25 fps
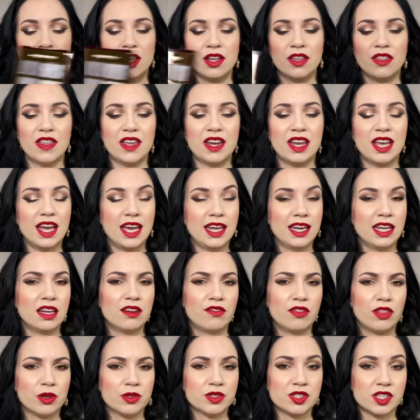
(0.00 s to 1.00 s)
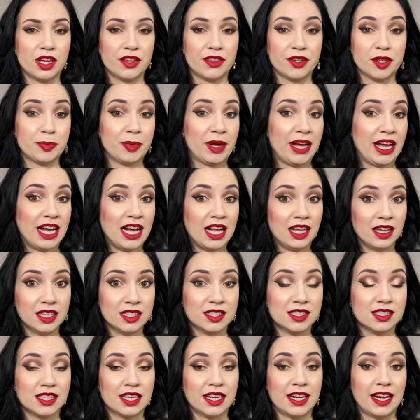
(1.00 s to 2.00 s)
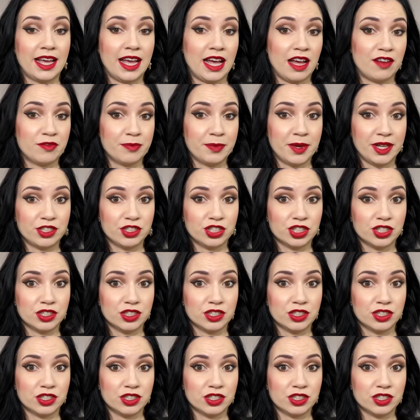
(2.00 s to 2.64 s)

than any of those other palettes that I have mentioned.